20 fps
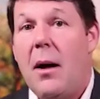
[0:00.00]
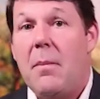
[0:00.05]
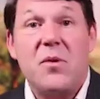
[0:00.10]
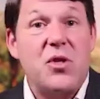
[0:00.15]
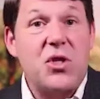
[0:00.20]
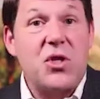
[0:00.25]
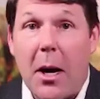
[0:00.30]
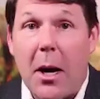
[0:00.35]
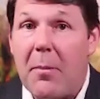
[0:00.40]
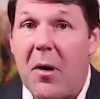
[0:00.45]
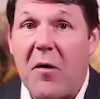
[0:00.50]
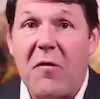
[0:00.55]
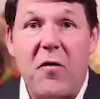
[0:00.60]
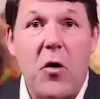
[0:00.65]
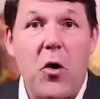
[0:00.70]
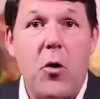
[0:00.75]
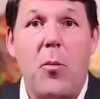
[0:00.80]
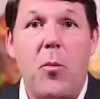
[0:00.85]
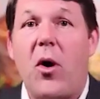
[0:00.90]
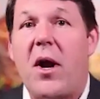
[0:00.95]
some of
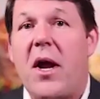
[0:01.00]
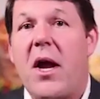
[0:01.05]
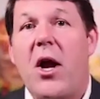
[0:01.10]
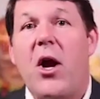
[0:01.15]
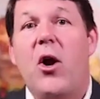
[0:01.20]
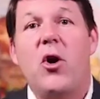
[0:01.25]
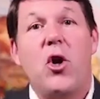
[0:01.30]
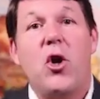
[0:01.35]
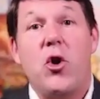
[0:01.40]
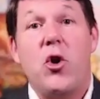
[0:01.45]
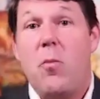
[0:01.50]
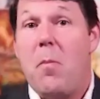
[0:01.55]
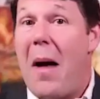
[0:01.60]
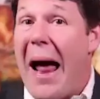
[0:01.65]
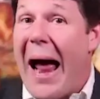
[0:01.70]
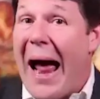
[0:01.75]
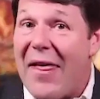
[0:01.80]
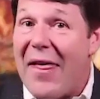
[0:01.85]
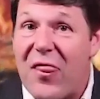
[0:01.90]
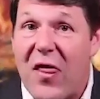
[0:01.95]
whom are here to do
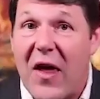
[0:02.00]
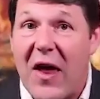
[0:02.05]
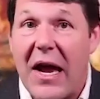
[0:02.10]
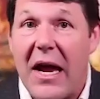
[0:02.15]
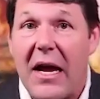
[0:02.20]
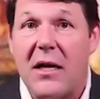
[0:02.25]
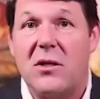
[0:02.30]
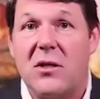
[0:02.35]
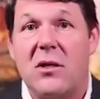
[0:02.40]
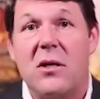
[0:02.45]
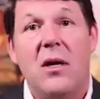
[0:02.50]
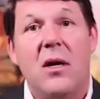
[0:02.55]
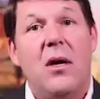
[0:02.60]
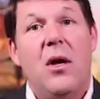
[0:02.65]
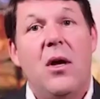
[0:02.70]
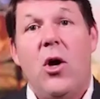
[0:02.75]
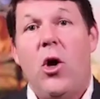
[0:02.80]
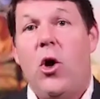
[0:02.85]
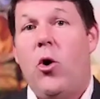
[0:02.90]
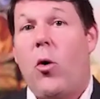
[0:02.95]
bad things,
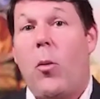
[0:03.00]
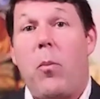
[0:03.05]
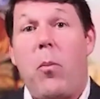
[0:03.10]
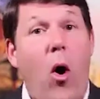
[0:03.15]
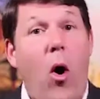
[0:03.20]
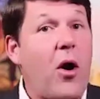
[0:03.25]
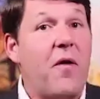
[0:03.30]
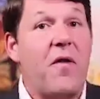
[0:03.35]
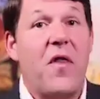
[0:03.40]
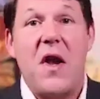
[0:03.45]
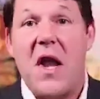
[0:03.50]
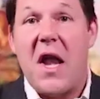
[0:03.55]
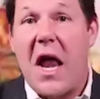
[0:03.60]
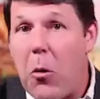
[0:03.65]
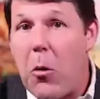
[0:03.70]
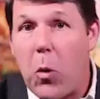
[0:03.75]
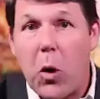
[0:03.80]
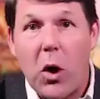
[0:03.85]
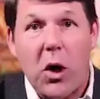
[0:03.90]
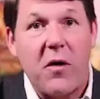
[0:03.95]
who are part of the
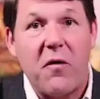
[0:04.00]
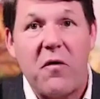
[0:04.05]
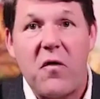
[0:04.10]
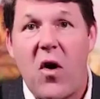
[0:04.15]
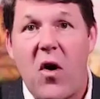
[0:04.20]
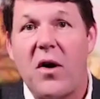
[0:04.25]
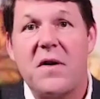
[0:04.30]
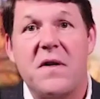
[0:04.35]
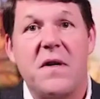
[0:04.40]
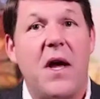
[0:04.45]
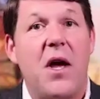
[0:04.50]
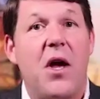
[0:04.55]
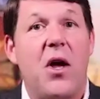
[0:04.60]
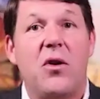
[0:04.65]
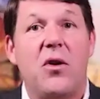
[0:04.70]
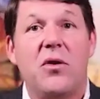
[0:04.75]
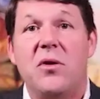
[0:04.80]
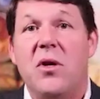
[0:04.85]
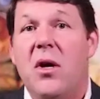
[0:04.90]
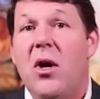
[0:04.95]
network of
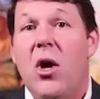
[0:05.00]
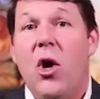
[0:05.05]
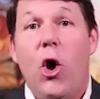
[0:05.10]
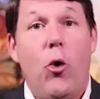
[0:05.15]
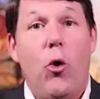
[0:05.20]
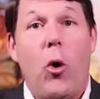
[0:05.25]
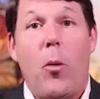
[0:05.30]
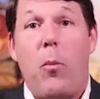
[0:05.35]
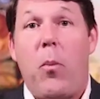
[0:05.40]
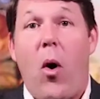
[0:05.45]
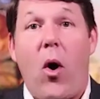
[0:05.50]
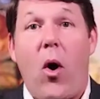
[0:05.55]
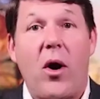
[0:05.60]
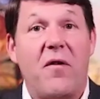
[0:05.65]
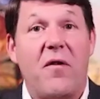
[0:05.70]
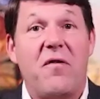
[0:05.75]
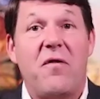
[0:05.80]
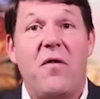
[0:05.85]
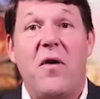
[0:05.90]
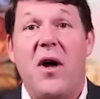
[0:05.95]
cartels, who are part
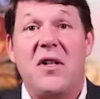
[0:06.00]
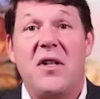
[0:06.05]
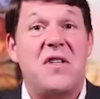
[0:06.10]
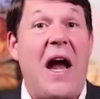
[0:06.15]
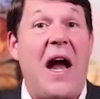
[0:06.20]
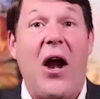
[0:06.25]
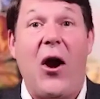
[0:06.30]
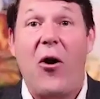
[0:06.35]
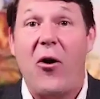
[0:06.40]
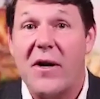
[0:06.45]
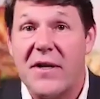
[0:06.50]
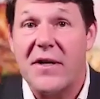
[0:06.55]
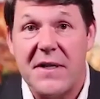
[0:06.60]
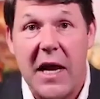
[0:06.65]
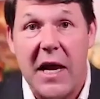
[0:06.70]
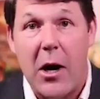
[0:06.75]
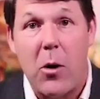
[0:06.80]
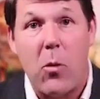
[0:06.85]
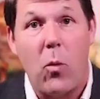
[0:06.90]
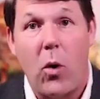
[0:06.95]
of a terrorist
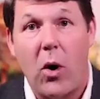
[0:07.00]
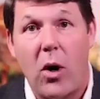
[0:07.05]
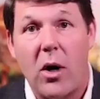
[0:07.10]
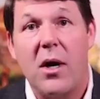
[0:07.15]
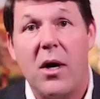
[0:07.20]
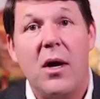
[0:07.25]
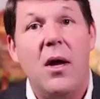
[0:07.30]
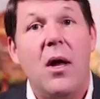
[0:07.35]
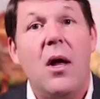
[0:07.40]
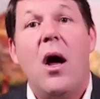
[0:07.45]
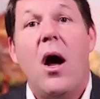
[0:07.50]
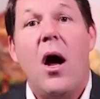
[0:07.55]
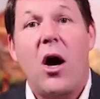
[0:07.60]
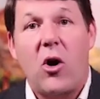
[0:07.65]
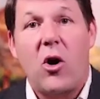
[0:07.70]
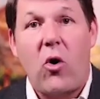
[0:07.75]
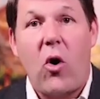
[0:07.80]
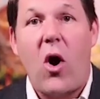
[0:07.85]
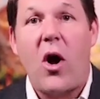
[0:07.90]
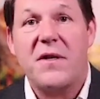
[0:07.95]
network
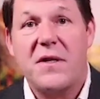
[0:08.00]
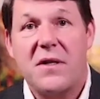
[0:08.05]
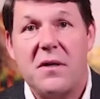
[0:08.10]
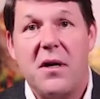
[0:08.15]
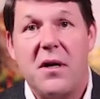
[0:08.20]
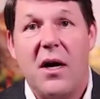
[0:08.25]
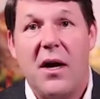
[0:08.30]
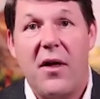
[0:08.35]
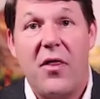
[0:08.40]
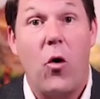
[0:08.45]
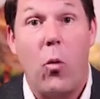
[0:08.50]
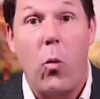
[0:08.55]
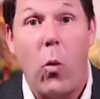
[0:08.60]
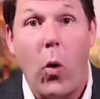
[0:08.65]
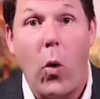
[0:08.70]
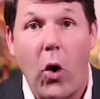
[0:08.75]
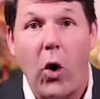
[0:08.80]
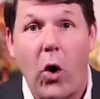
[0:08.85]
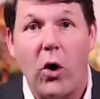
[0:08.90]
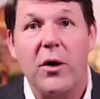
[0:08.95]
across the
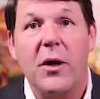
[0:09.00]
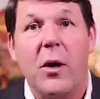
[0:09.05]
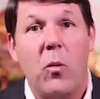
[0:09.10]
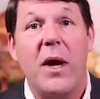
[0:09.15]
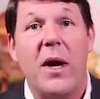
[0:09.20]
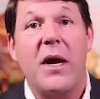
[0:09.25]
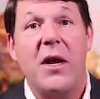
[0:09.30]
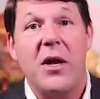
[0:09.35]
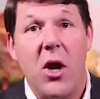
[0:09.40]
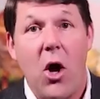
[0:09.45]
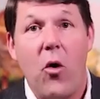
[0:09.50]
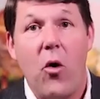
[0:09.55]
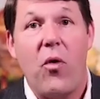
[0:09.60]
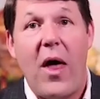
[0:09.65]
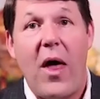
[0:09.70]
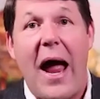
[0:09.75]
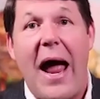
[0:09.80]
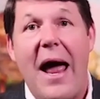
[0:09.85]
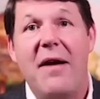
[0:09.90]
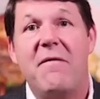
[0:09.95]
world. And we know
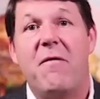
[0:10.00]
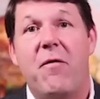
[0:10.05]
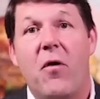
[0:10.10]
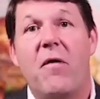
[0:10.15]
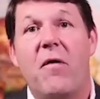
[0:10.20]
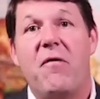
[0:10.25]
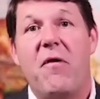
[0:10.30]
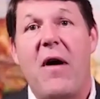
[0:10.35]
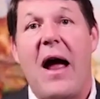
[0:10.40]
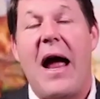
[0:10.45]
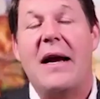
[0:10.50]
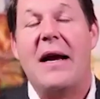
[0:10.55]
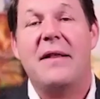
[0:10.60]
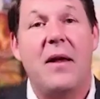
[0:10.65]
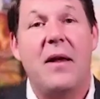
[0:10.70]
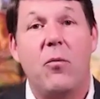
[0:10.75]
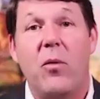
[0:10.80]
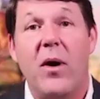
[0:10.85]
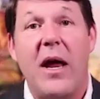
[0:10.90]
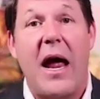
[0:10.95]
that for a fact,
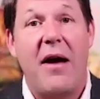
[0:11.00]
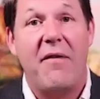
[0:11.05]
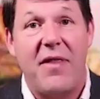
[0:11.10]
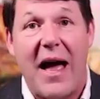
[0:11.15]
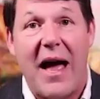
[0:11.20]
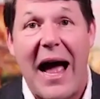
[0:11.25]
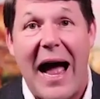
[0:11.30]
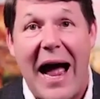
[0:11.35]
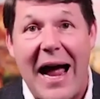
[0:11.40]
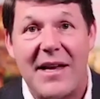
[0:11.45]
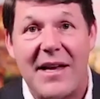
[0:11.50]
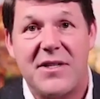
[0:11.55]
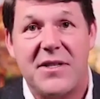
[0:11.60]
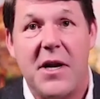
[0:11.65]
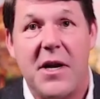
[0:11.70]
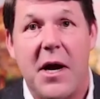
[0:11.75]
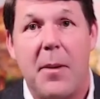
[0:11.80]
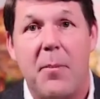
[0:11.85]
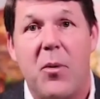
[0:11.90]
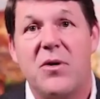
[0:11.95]
that we have the highest
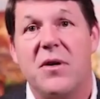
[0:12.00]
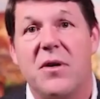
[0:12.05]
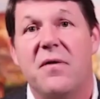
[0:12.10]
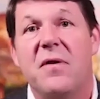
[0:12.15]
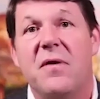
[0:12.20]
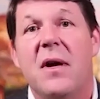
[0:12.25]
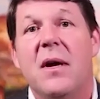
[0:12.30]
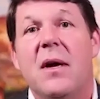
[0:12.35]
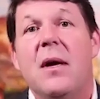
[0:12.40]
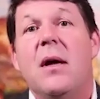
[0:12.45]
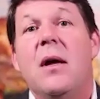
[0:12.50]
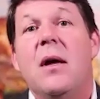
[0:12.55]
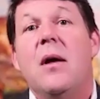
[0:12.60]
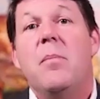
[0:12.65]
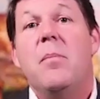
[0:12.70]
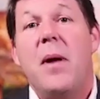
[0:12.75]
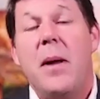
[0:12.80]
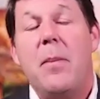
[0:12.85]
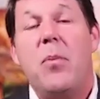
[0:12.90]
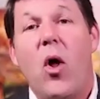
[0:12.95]
numbers of
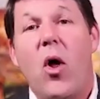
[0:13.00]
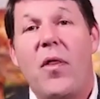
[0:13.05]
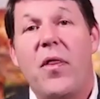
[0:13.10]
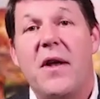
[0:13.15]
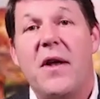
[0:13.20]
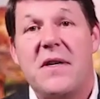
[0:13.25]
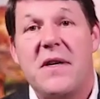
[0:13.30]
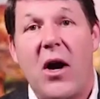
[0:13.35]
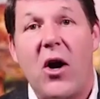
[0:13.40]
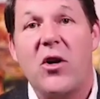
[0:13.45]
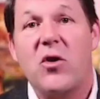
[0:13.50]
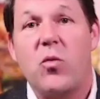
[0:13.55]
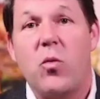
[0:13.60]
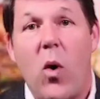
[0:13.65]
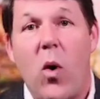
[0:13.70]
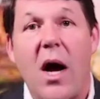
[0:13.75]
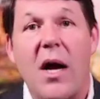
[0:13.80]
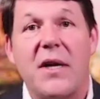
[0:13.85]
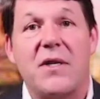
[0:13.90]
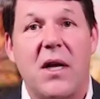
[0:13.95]
people on the terrorist
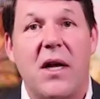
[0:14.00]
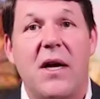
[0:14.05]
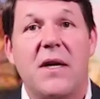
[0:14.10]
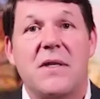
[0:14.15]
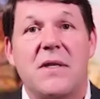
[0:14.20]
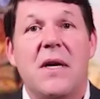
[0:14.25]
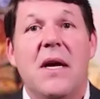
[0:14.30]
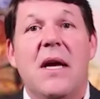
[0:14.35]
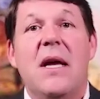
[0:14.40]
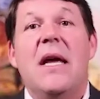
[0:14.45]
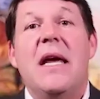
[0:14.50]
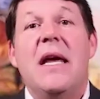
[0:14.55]
watch list